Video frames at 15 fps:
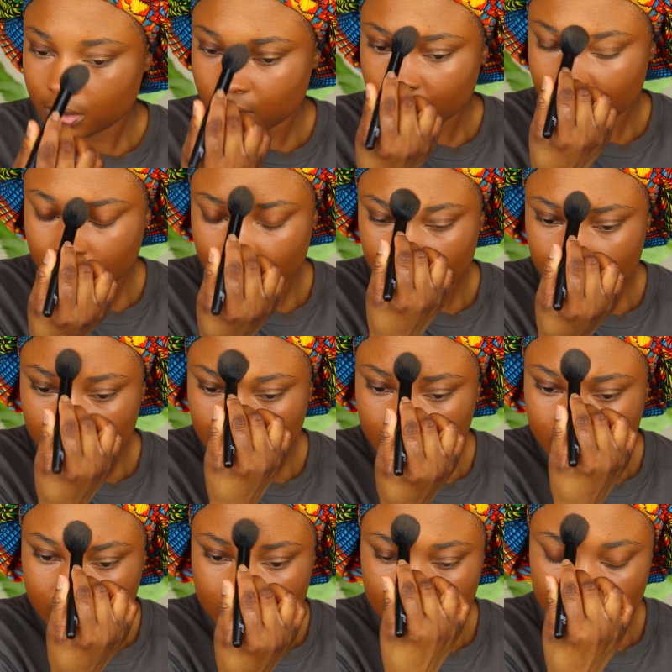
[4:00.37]
it's not going to be like
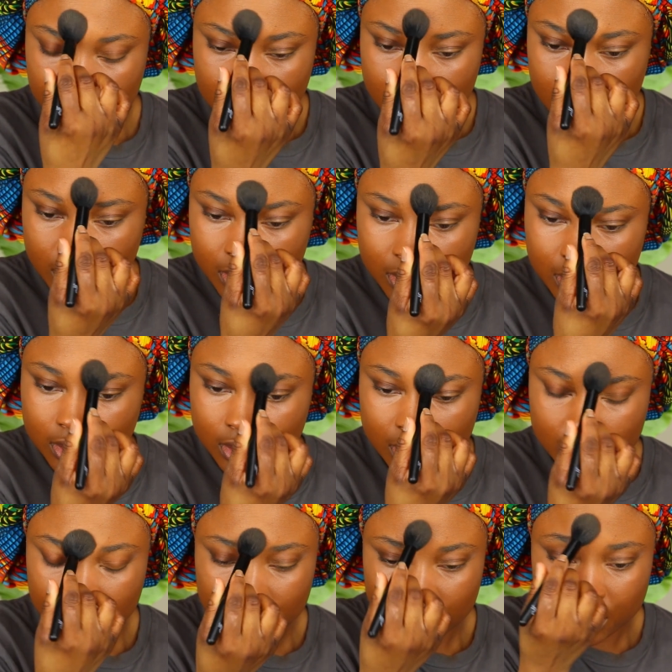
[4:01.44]
so glaring, like, oh
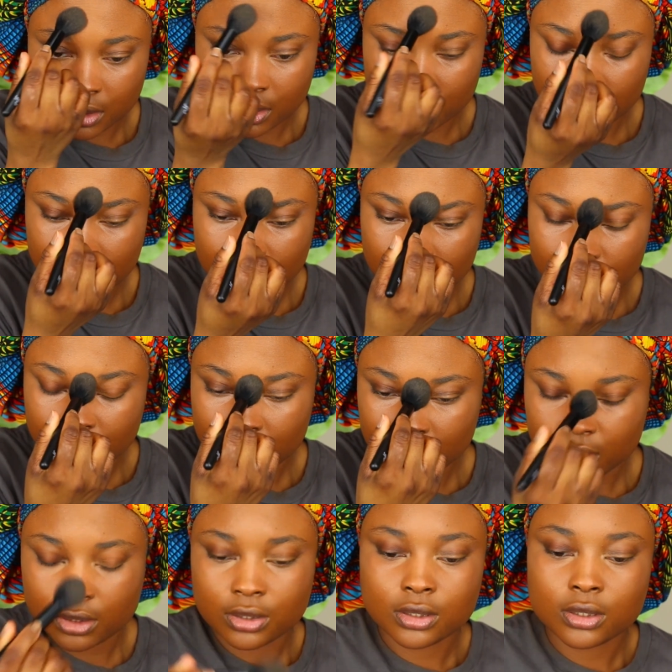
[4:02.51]
my god, girl, I see the
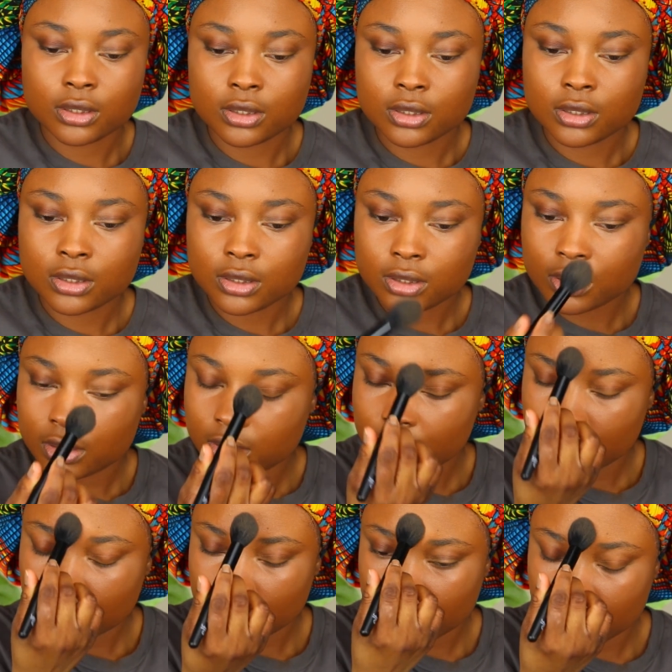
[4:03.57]
squares you put under
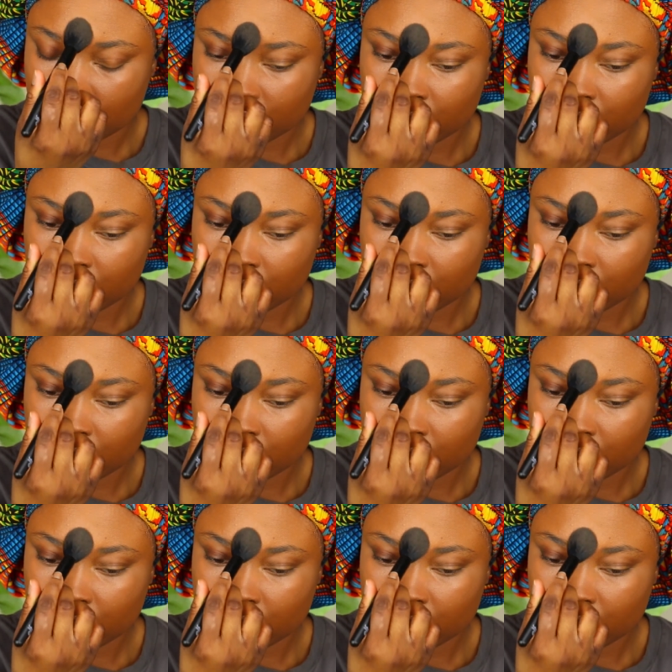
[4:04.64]
your eyes and